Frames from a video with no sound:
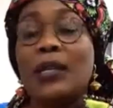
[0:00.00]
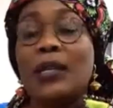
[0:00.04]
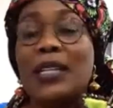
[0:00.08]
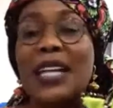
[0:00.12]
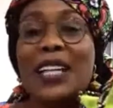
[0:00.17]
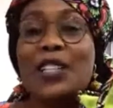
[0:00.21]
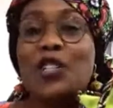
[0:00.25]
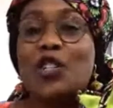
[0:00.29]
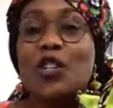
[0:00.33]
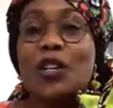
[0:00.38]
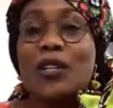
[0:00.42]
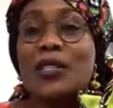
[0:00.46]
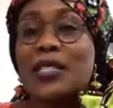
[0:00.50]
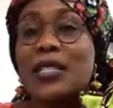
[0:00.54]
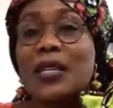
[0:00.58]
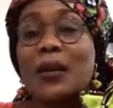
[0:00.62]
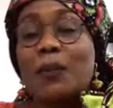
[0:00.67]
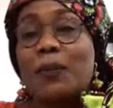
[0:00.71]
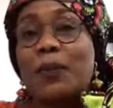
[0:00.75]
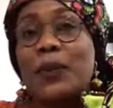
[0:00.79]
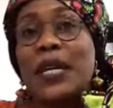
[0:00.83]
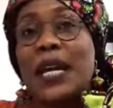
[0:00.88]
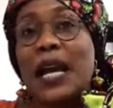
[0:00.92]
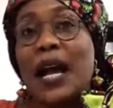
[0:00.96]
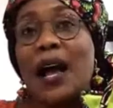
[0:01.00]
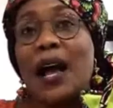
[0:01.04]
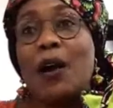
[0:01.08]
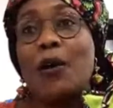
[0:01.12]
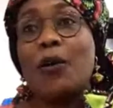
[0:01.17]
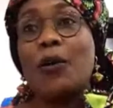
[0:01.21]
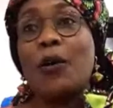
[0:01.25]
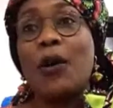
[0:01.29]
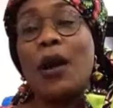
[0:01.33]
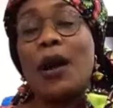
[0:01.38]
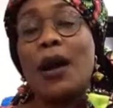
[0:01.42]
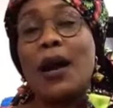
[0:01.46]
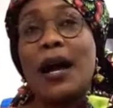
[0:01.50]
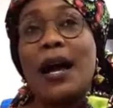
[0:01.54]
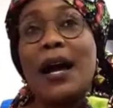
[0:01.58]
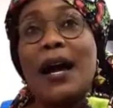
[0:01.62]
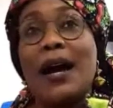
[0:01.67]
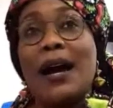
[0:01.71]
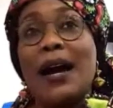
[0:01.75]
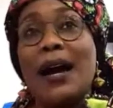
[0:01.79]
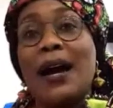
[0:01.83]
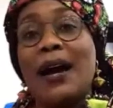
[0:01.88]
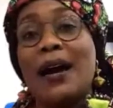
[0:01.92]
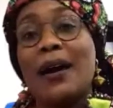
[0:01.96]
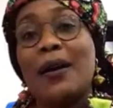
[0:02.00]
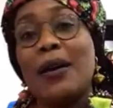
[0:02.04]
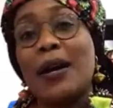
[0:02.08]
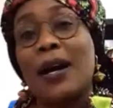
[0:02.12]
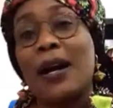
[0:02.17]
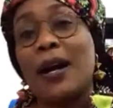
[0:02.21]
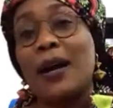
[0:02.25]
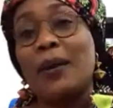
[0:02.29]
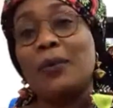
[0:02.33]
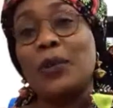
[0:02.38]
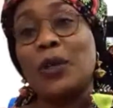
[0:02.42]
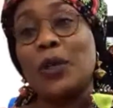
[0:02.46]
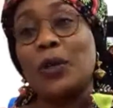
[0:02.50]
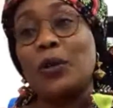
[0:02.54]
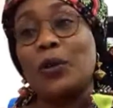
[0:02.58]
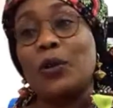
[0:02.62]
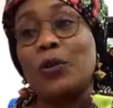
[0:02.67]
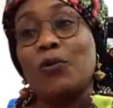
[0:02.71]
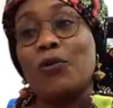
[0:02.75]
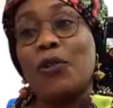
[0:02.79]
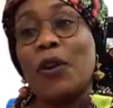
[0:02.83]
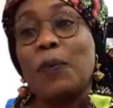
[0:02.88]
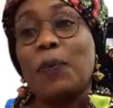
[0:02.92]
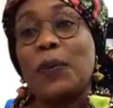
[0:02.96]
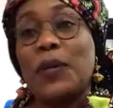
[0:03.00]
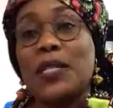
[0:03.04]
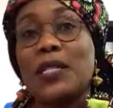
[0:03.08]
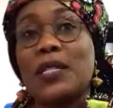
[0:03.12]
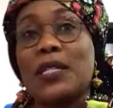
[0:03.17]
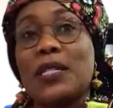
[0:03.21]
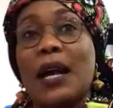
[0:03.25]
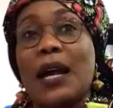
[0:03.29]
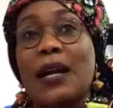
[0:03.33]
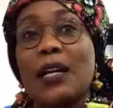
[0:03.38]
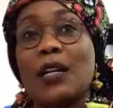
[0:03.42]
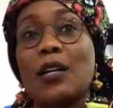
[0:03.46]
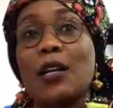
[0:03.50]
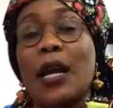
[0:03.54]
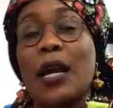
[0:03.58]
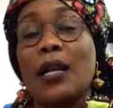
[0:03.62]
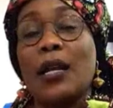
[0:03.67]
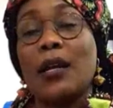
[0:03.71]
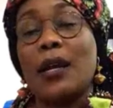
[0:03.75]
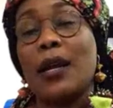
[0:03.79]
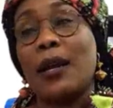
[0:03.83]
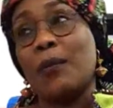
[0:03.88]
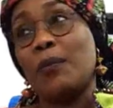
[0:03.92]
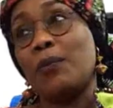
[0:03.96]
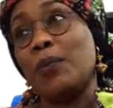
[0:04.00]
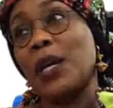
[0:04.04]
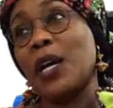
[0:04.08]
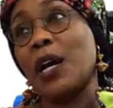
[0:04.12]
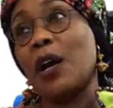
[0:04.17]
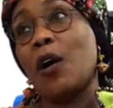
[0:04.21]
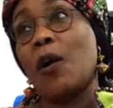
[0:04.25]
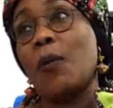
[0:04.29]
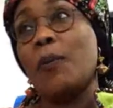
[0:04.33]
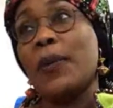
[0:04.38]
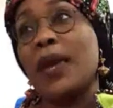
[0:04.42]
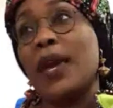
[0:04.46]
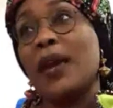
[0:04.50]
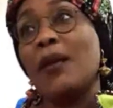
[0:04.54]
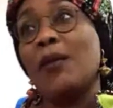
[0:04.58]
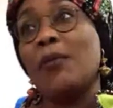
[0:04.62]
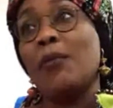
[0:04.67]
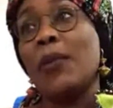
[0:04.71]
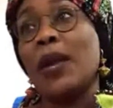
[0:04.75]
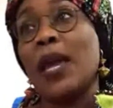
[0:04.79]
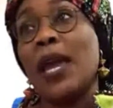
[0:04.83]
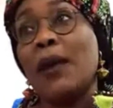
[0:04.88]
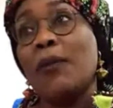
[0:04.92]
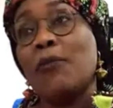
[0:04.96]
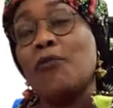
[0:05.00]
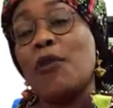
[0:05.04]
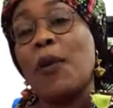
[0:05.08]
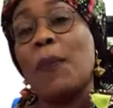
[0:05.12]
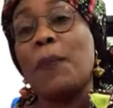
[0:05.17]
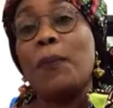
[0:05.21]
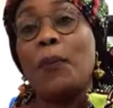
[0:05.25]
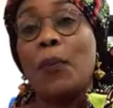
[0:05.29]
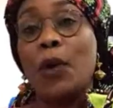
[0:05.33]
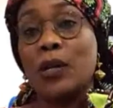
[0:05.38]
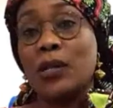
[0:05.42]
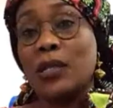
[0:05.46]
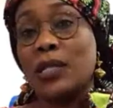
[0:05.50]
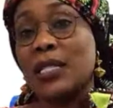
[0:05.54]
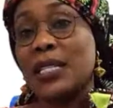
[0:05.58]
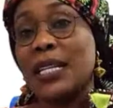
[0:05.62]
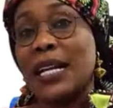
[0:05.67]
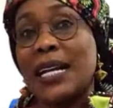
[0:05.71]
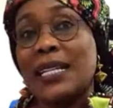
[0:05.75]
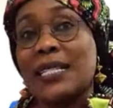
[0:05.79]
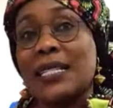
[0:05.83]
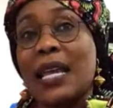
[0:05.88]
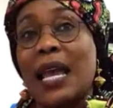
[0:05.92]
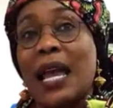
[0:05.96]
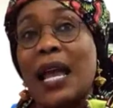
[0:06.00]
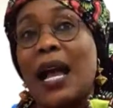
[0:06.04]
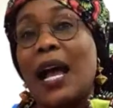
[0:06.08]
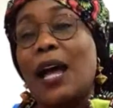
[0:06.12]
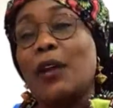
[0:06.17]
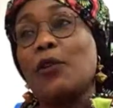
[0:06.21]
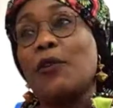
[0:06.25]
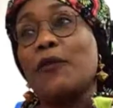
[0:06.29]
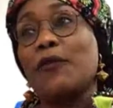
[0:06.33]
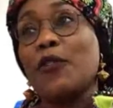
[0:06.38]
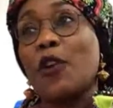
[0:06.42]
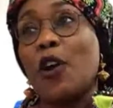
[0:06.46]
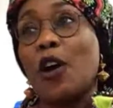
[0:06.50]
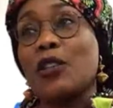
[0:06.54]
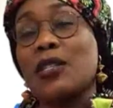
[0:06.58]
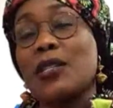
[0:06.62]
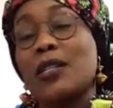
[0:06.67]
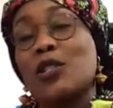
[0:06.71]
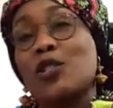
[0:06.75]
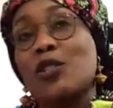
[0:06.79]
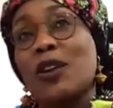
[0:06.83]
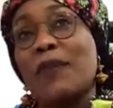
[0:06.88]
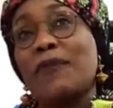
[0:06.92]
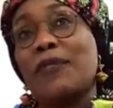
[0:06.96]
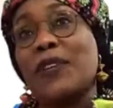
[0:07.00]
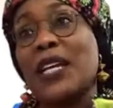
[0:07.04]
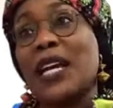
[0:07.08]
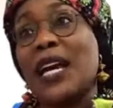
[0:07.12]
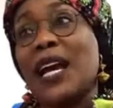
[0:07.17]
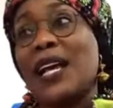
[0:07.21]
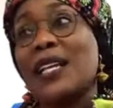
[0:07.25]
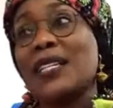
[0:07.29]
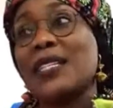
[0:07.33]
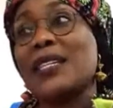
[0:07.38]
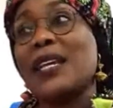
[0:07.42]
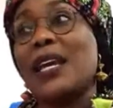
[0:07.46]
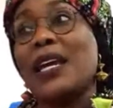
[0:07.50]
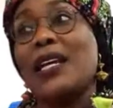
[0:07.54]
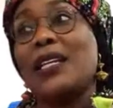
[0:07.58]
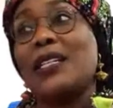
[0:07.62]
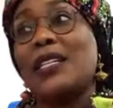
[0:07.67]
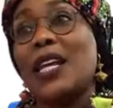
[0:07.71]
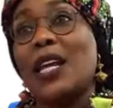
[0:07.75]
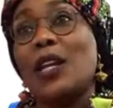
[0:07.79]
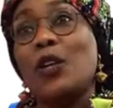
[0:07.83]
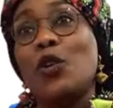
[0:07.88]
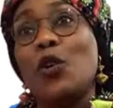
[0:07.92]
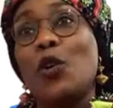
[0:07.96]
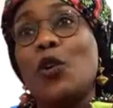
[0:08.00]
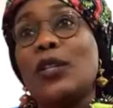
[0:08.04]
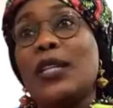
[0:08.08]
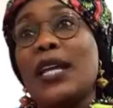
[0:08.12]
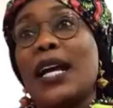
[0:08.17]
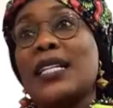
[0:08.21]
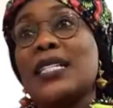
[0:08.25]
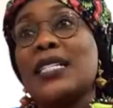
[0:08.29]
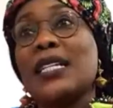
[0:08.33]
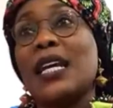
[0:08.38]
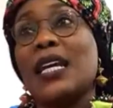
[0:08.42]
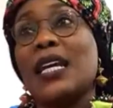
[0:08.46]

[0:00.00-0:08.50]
That's just simply how you know, rapists become rape monsters. And of course, the traffickers, they know that